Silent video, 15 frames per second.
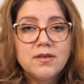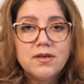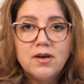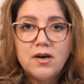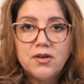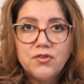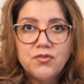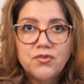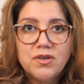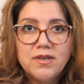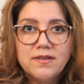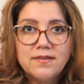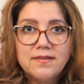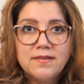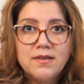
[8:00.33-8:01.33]

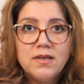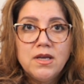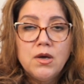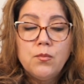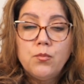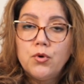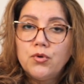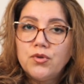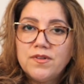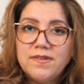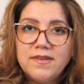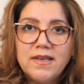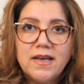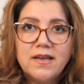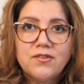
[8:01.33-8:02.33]
guardrails,
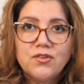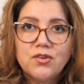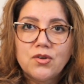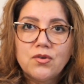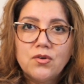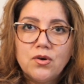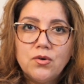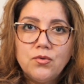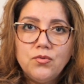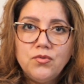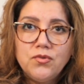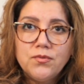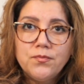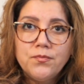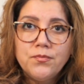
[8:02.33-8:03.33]
policy as a
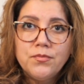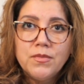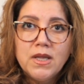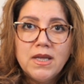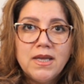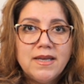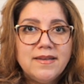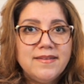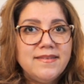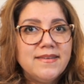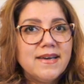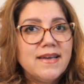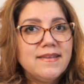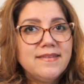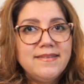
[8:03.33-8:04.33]
code,
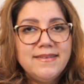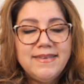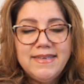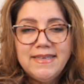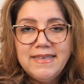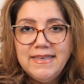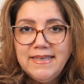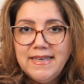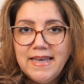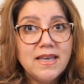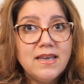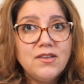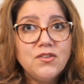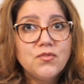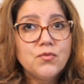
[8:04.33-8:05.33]
CI/CD
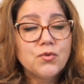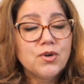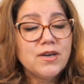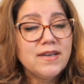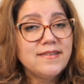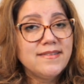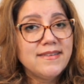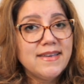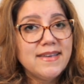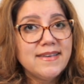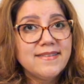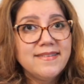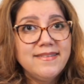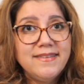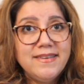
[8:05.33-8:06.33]
gates for
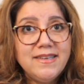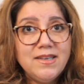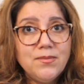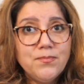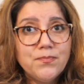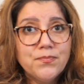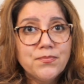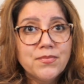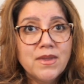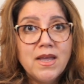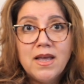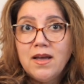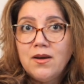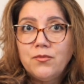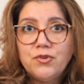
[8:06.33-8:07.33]
SAST,
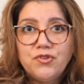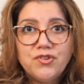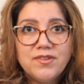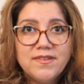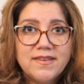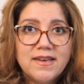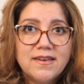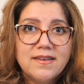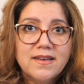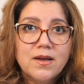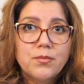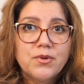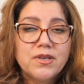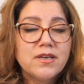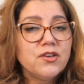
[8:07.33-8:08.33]
which is static
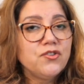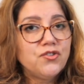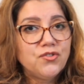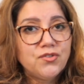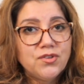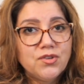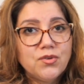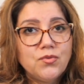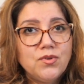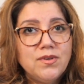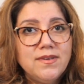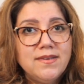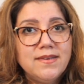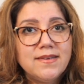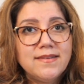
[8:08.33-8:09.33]
application
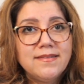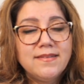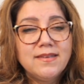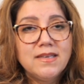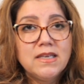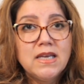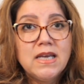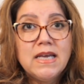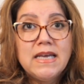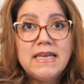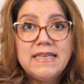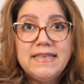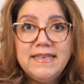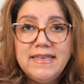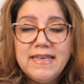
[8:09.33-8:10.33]
security testing,
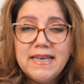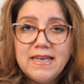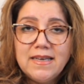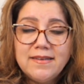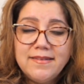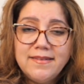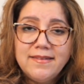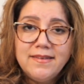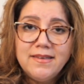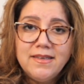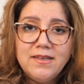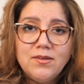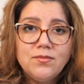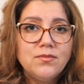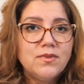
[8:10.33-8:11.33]
DAST,
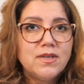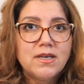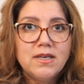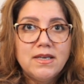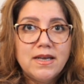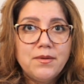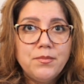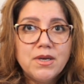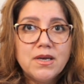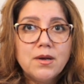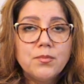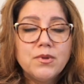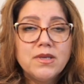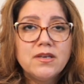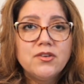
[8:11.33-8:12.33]
dynamic
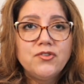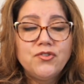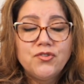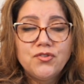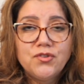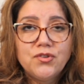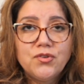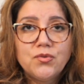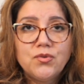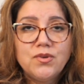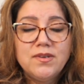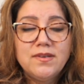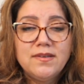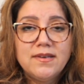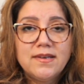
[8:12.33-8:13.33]
application
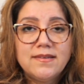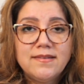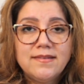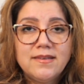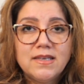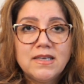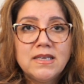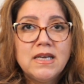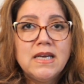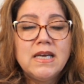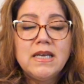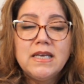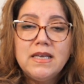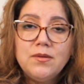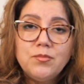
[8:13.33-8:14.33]
security testing,
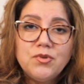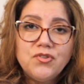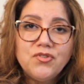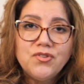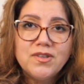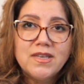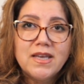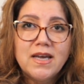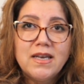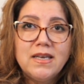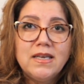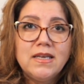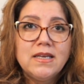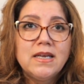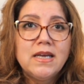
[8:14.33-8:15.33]
image
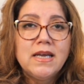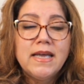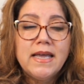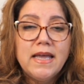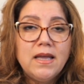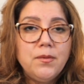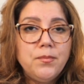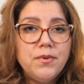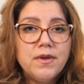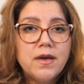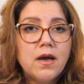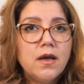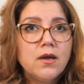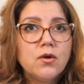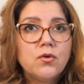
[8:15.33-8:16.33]
scanning,
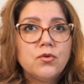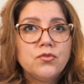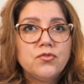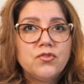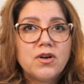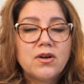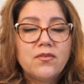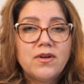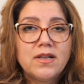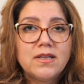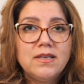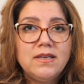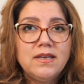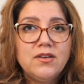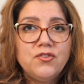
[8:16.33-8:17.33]
API contract
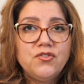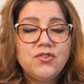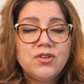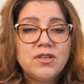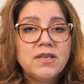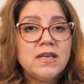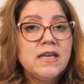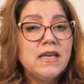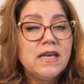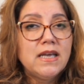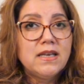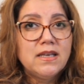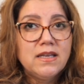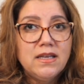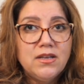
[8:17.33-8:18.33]
validation,
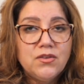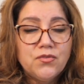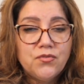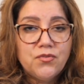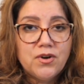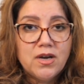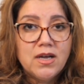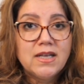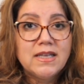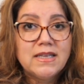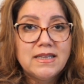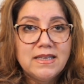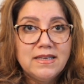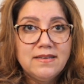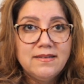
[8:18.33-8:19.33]
and infra
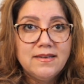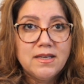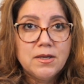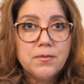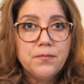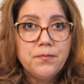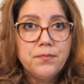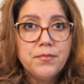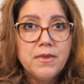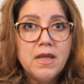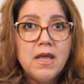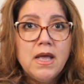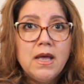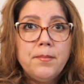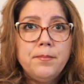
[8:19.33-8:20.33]
linting.
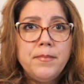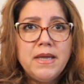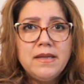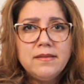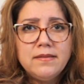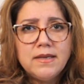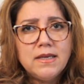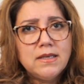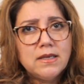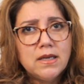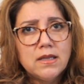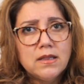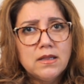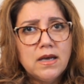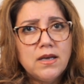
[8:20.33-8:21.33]
Maintain a
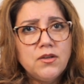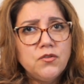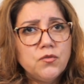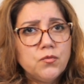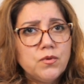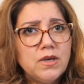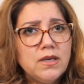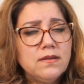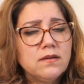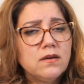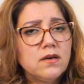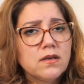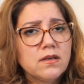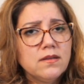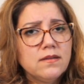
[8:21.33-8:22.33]
lightweight
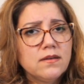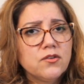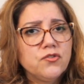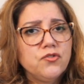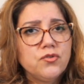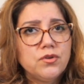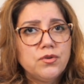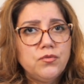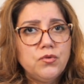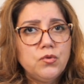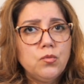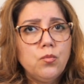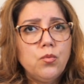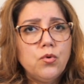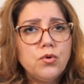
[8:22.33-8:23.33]
architecture review
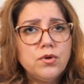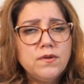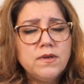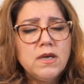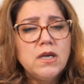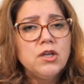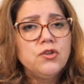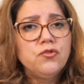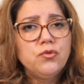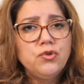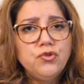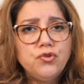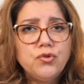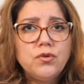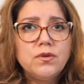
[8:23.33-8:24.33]
board to
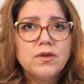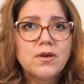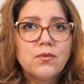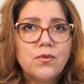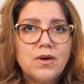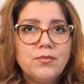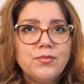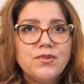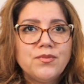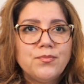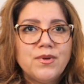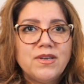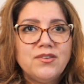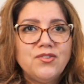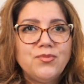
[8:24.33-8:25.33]
ensure requirements
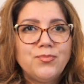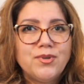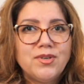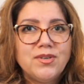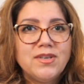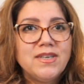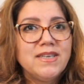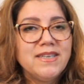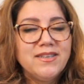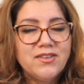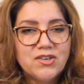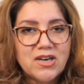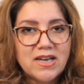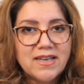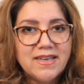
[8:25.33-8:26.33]
management
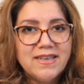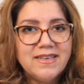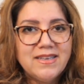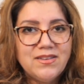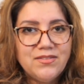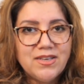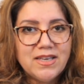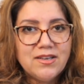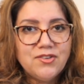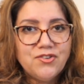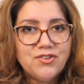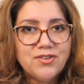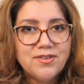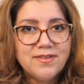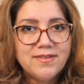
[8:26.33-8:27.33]
track
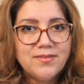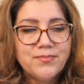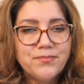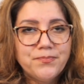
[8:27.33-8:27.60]
deviations.